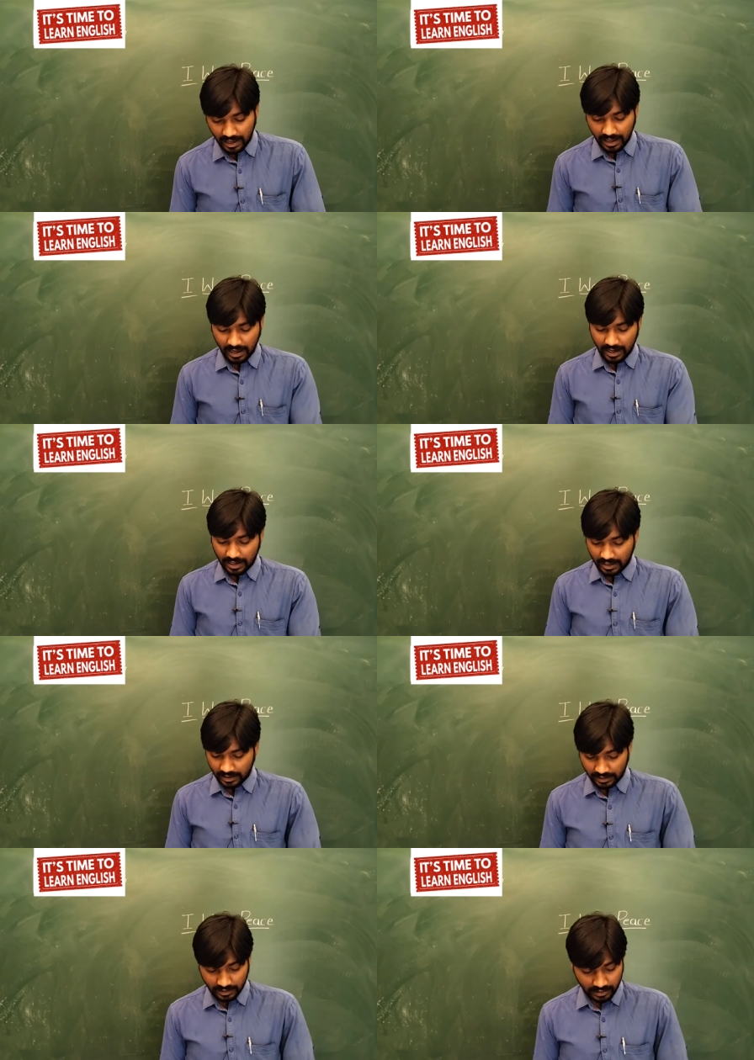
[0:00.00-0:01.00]
and
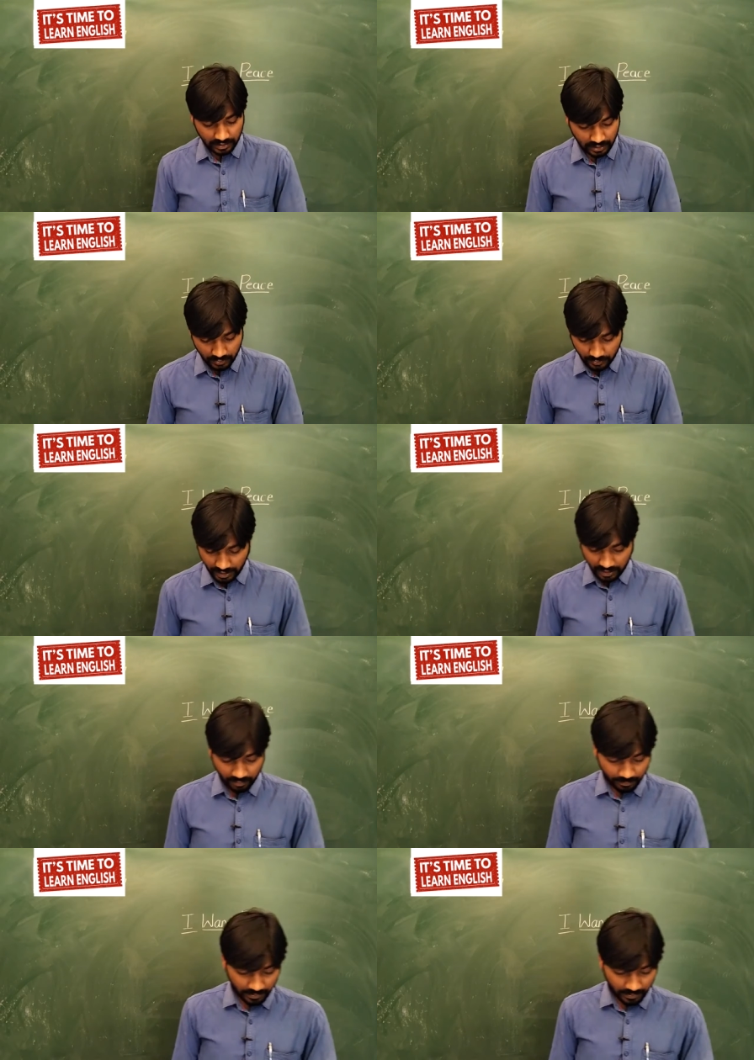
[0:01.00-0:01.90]
you look at your